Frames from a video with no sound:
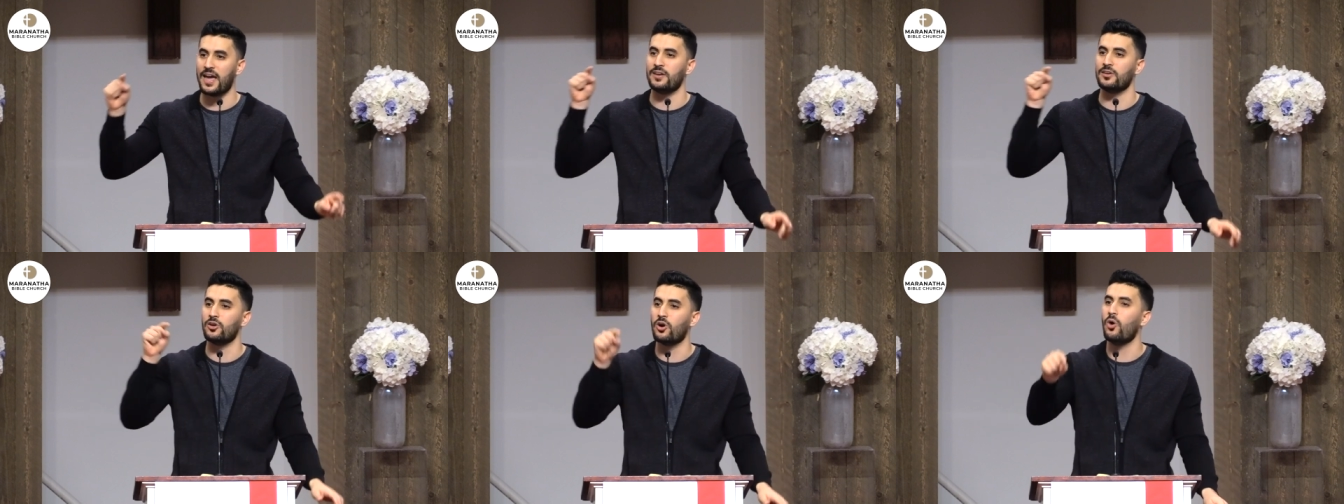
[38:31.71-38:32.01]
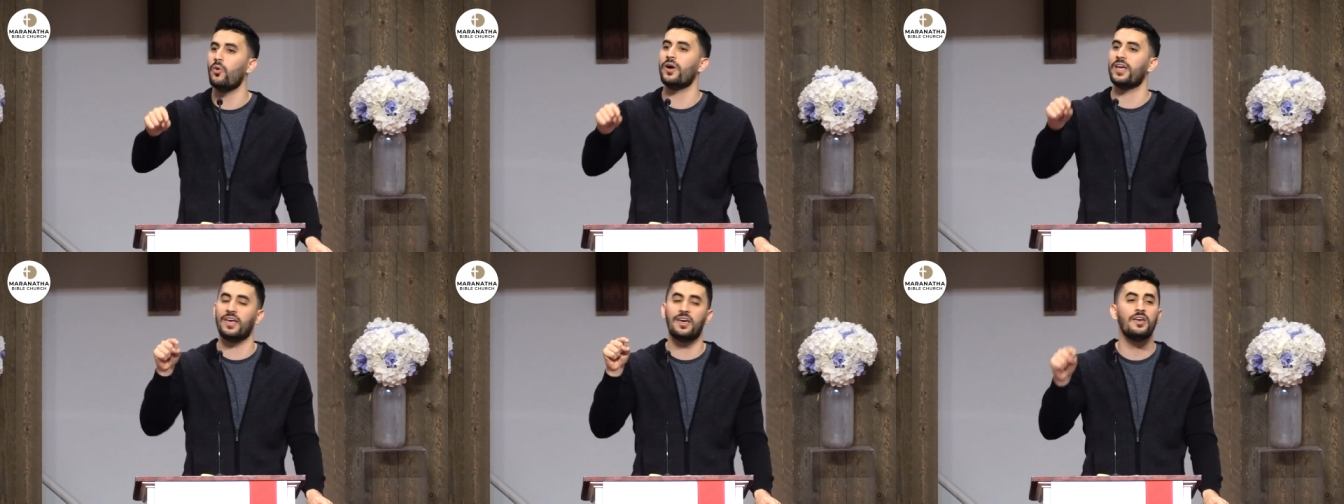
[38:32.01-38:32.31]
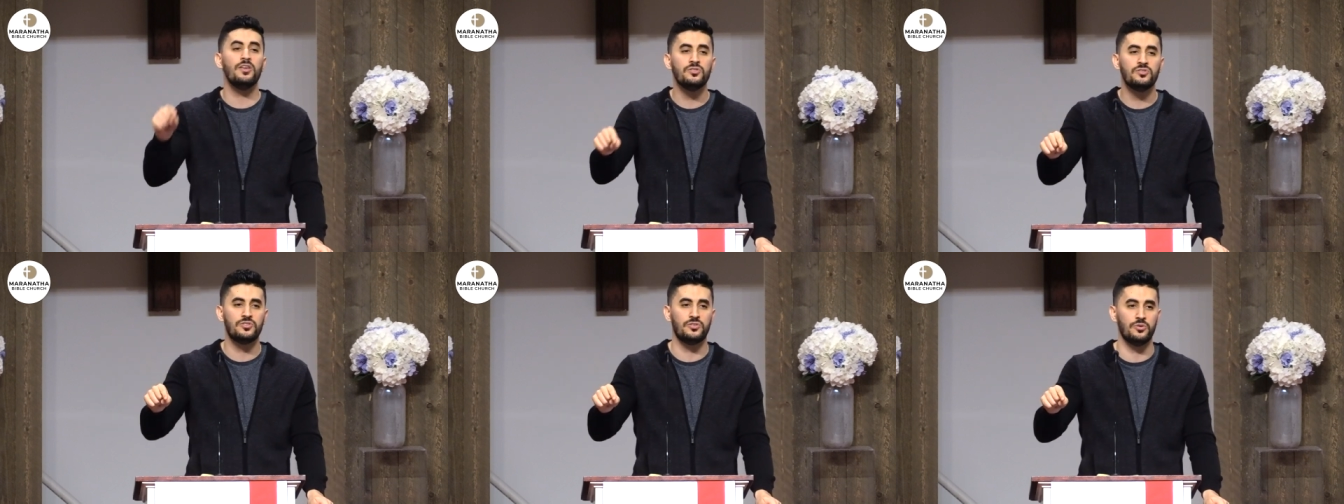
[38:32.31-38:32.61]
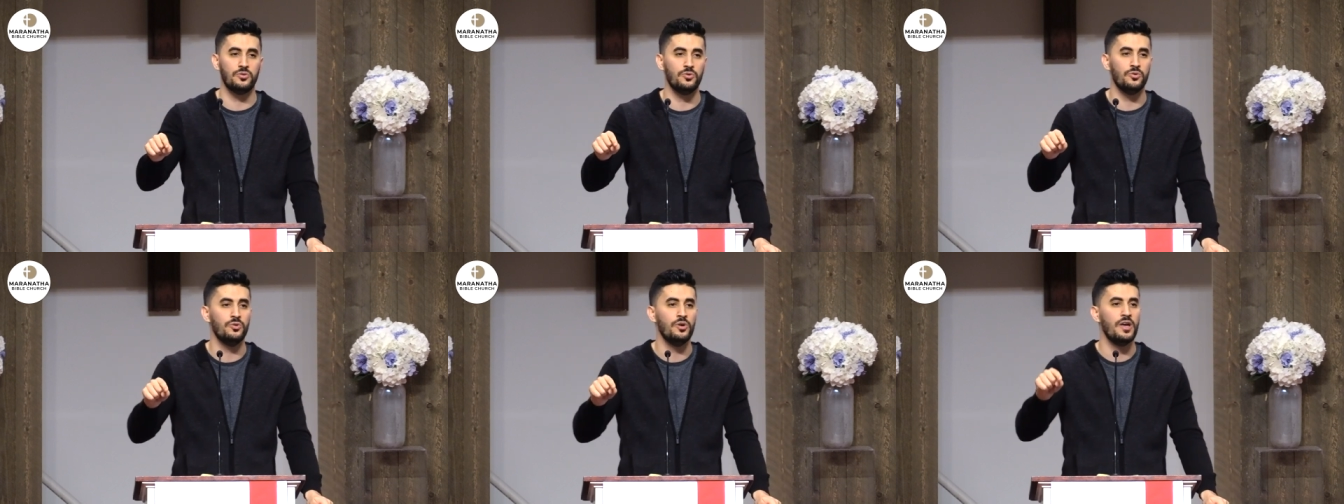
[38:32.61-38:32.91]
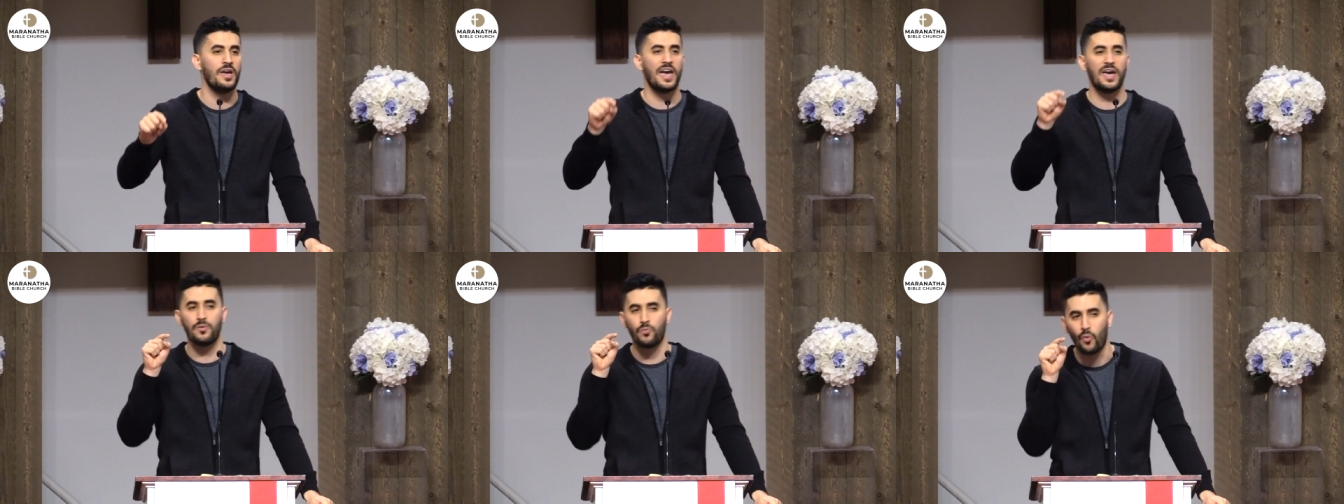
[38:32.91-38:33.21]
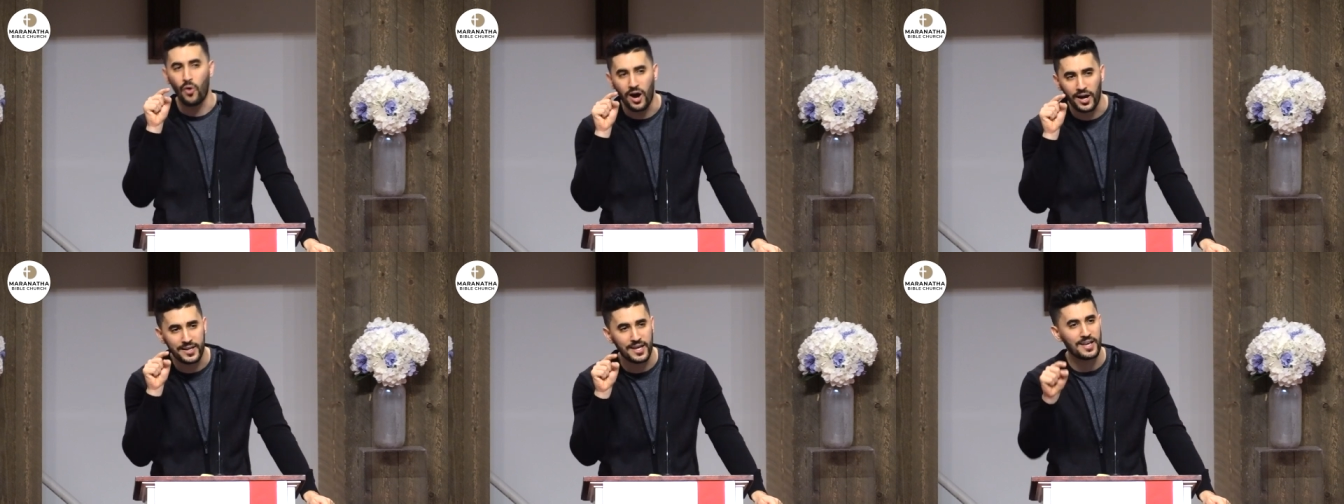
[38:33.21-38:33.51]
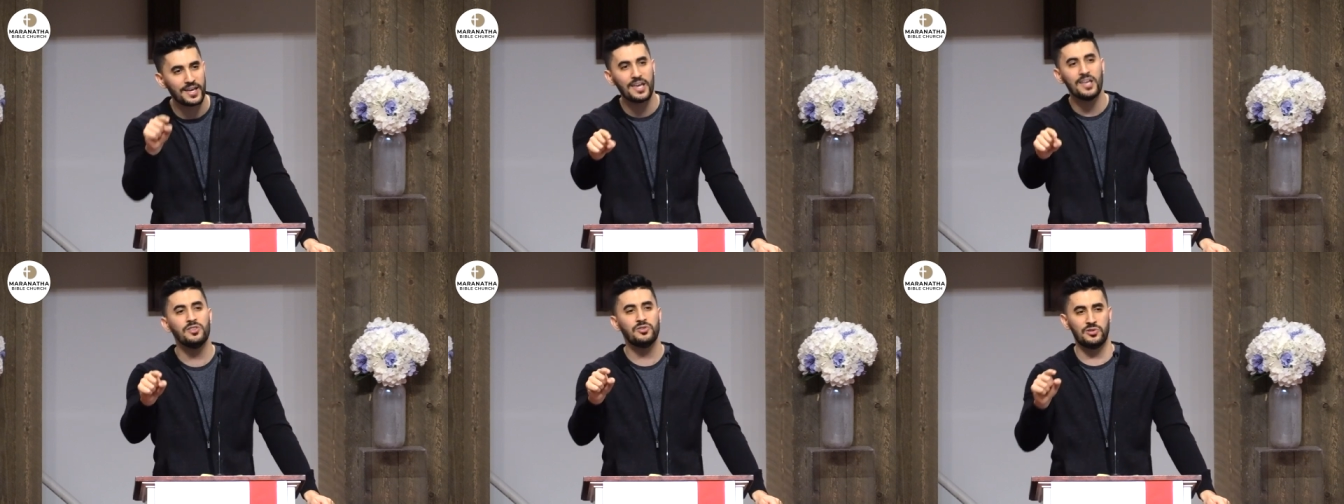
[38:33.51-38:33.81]
and going into and
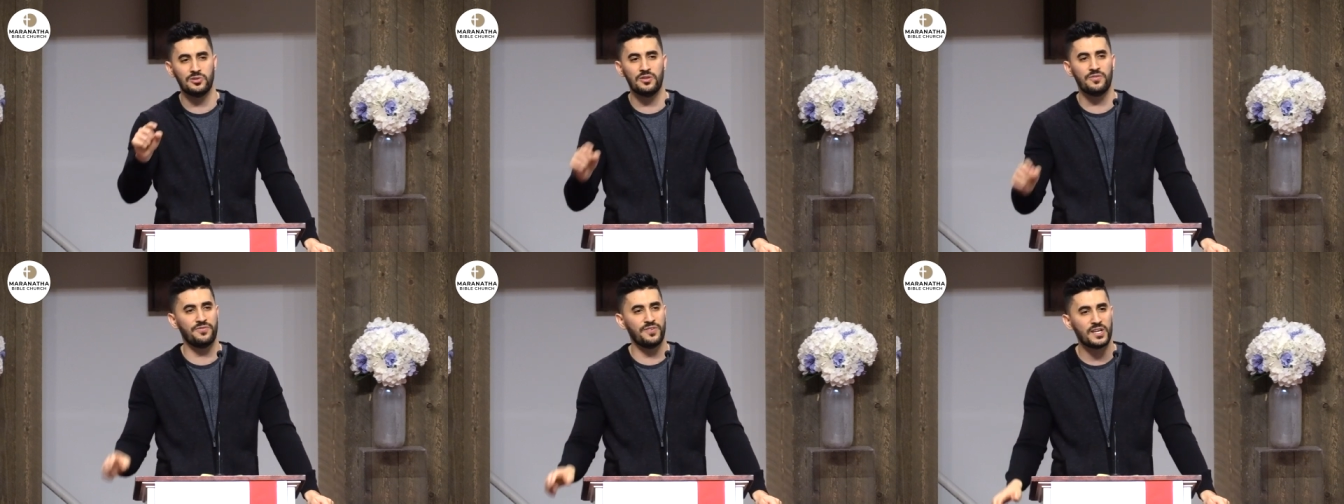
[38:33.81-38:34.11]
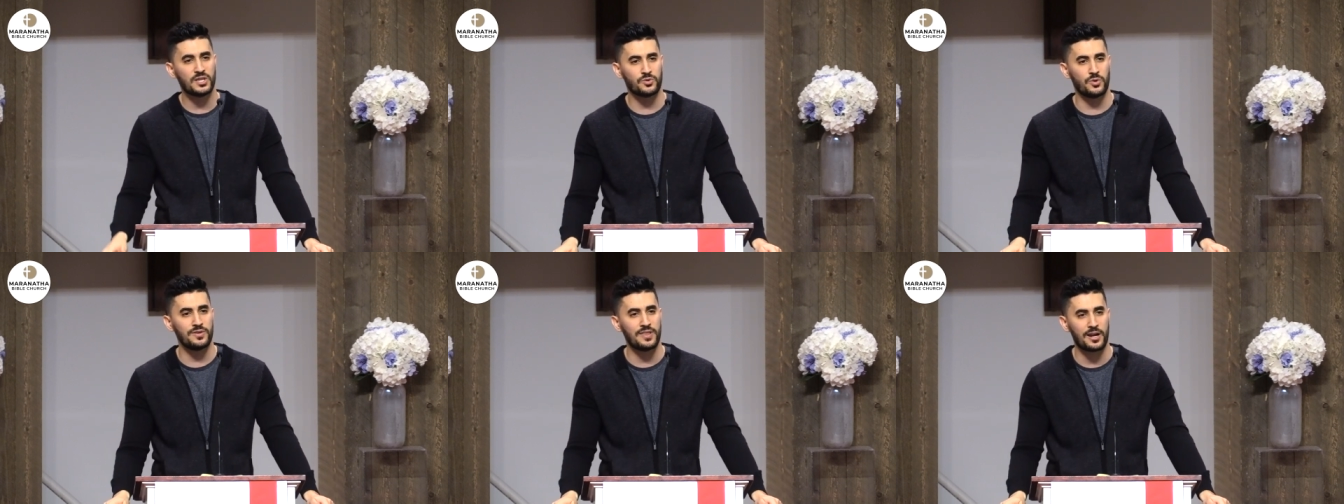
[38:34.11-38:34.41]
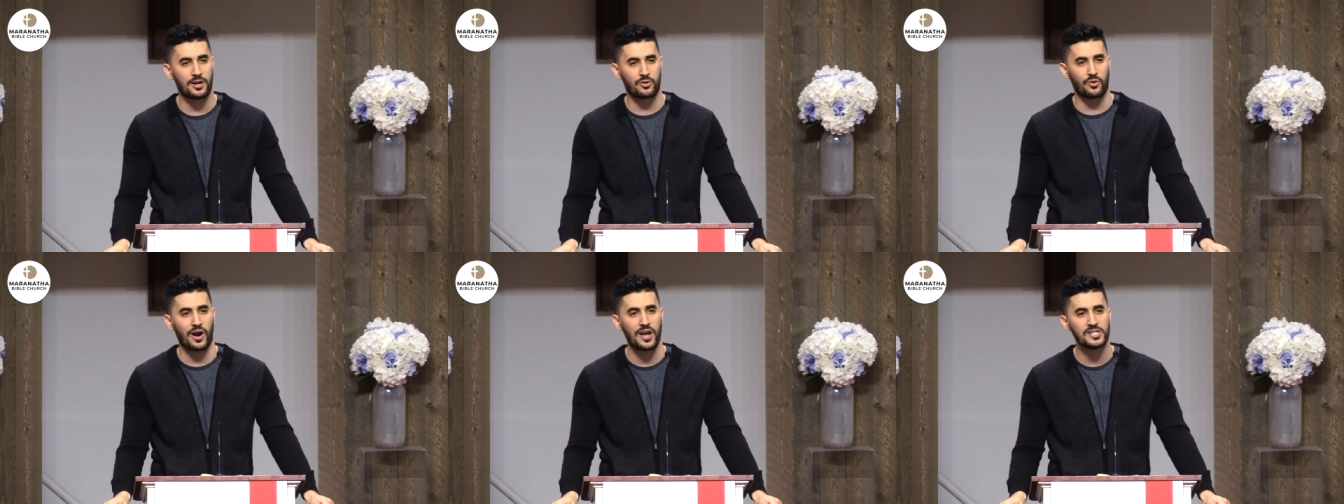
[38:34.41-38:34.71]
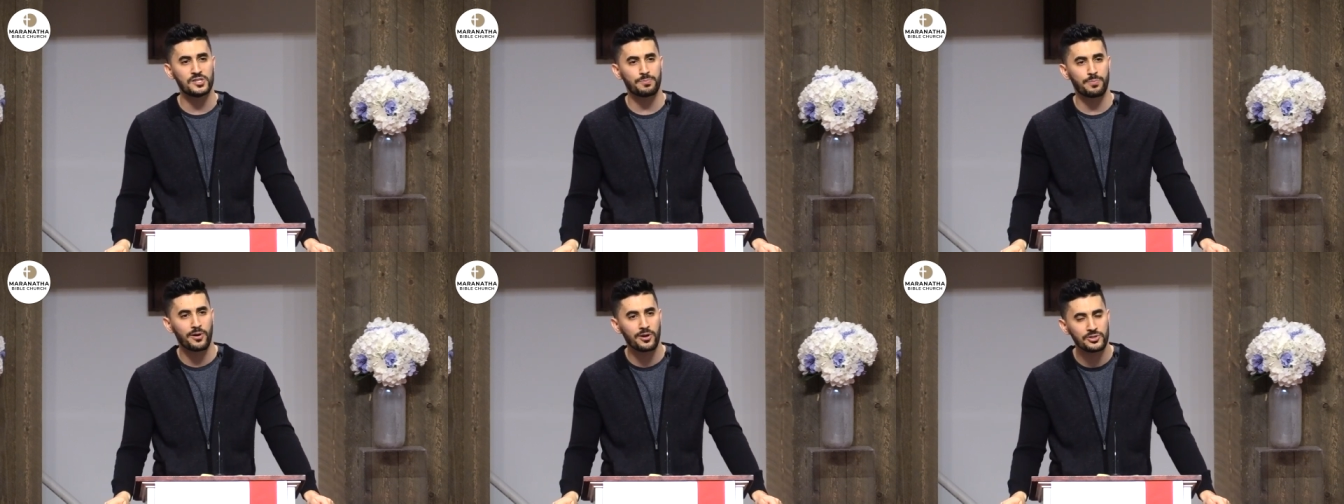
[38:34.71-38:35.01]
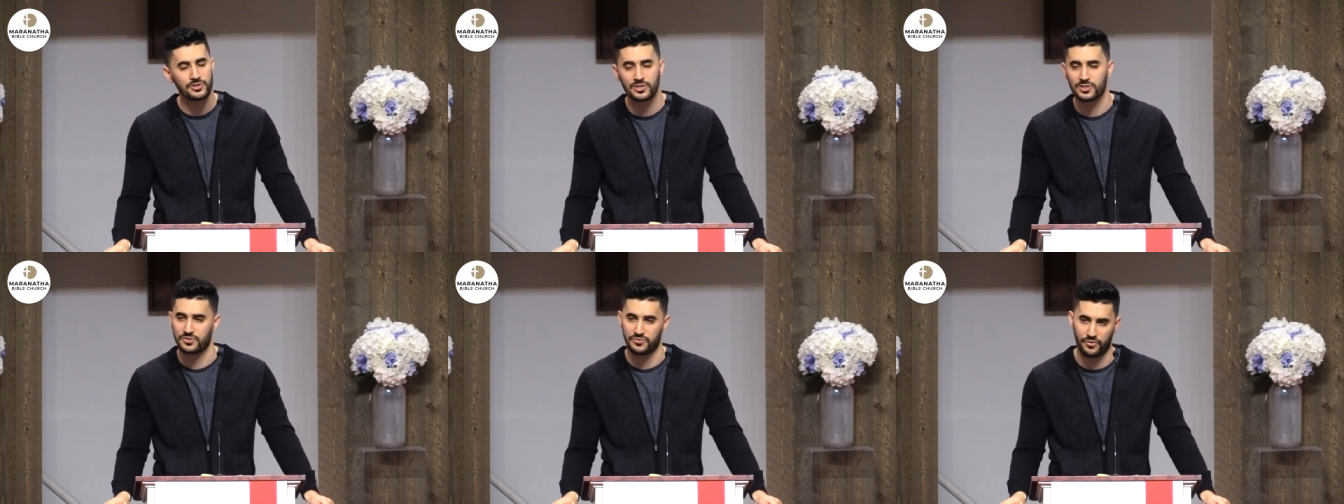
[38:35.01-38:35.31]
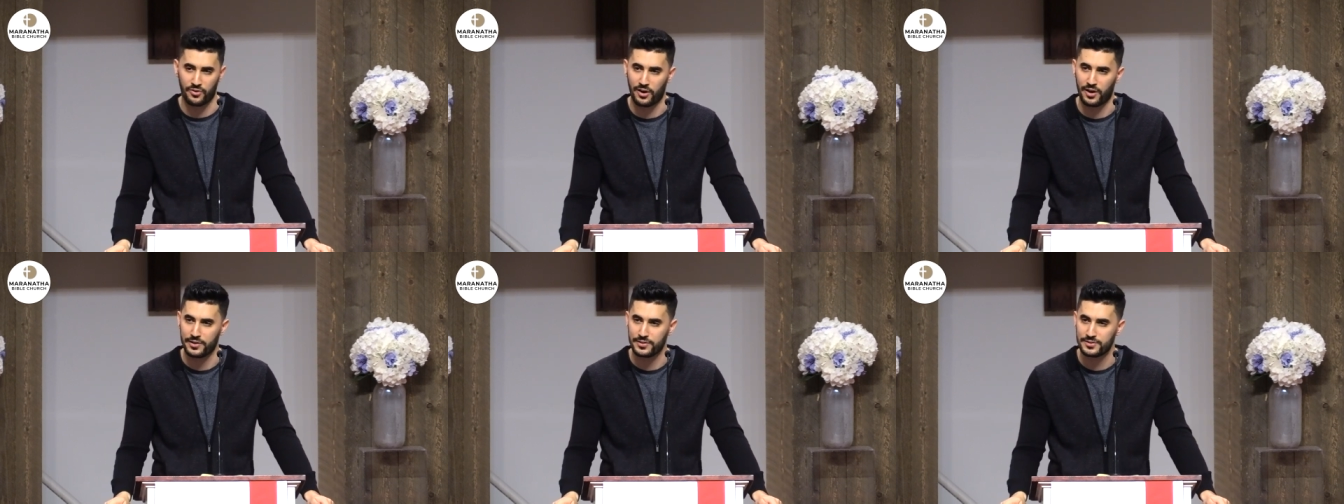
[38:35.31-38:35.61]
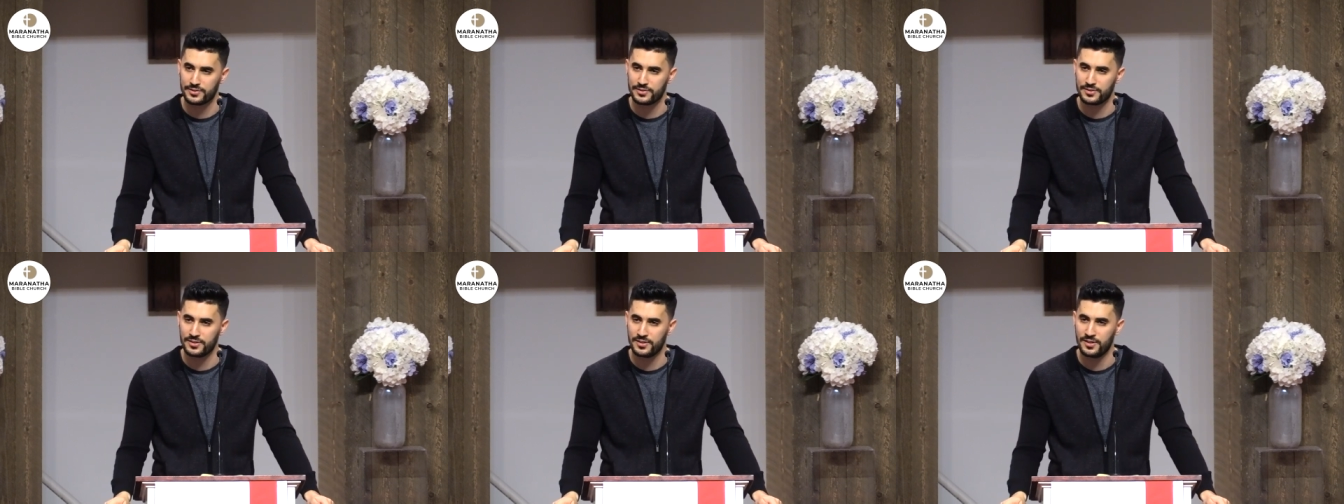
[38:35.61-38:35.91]
walking into the victory that Christ purchased for
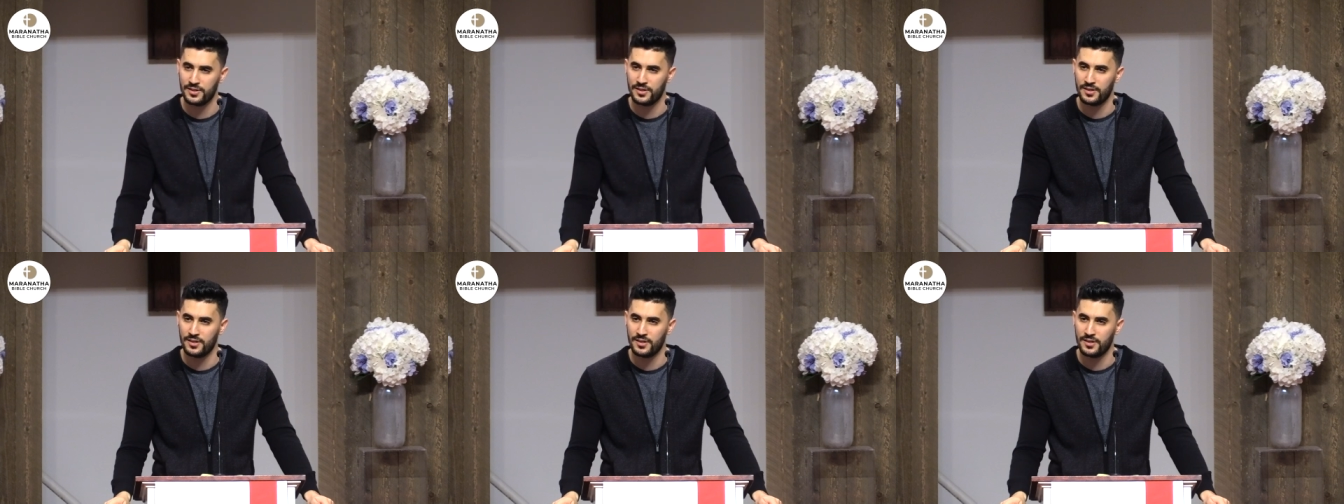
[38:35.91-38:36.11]
us